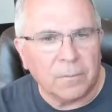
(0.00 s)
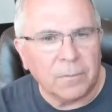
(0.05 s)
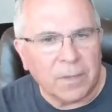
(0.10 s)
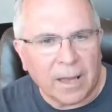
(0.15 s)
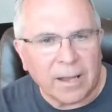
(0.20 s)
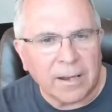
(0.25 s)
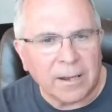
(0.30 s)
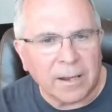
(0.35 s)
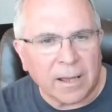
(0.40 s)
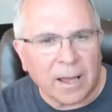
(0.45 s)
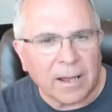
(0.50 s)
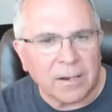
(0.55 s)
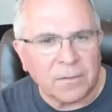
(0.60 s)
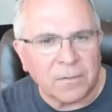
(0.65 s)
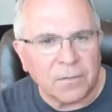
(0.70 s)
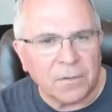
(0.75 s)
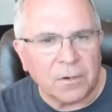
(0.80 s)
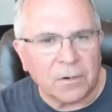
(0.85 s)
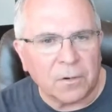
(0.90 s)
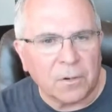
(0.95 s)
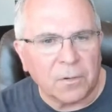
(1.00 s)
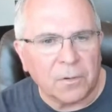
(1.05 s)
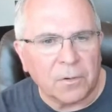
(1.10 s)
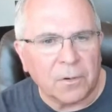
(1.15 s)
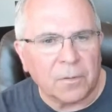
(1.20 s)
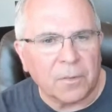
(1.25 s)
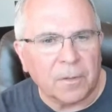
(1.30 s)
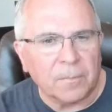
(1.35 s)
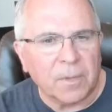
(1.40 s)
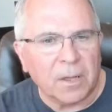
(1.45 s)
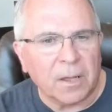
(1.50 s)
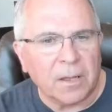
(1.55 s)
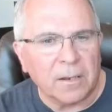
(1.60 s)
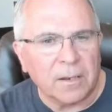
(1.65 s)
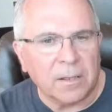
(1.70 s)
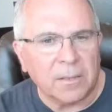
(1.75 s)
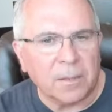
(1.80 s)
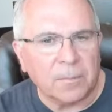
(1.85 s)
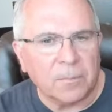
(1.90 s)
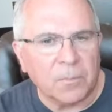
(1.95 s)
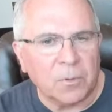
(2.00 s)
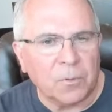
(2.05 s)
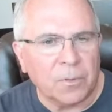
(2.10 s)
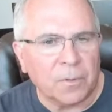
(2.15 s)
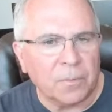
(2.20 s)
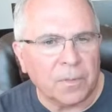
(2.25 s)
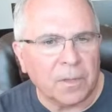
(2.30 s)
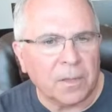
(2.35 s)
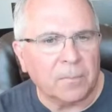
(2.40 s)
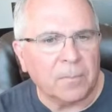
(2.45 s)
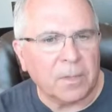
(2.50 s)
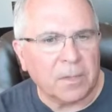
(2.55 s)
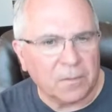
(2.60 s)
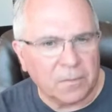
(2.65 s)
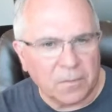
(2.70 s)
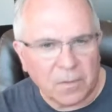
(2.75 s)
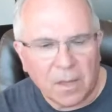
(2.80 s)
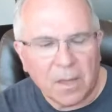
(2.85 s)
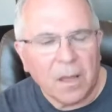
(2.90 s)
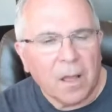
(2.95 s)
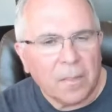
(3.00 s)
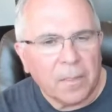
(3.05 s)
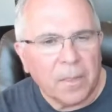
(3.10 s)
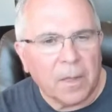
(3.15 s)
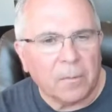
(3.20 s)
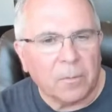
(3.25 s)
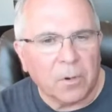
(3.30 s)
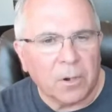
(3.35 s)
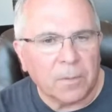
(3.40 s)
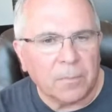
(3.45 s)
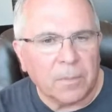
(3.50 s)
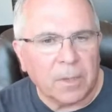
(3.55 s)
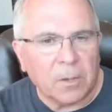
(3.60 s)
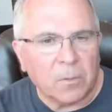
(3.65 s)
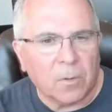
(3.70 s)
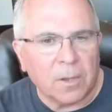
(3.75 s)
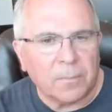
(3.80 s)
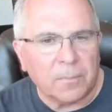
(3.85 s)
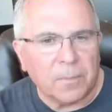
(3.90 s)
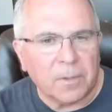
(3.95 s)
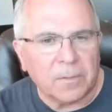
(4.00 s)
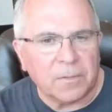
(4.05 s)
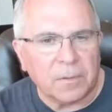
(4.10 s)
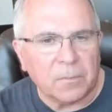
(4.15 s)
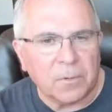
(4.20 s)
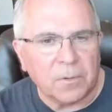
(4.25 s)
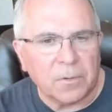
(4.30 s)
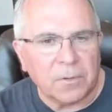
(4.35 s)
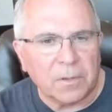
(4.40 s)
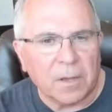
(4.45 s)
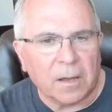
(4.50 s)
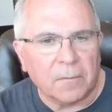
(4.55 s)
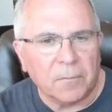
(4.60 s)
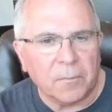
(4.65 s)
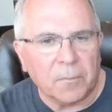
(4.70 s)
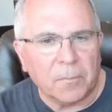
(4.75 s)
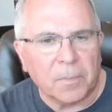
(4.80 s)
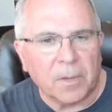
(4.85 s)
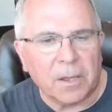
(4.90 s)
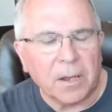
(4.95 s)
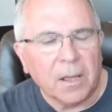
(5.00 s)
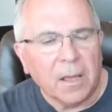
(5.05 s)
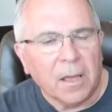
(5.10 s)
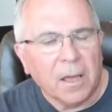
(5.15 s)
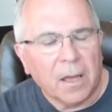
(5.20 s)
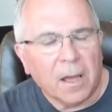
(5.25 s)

had to kind of steer clear of them and let them do their thing because they were going to be quite busy with stuff. But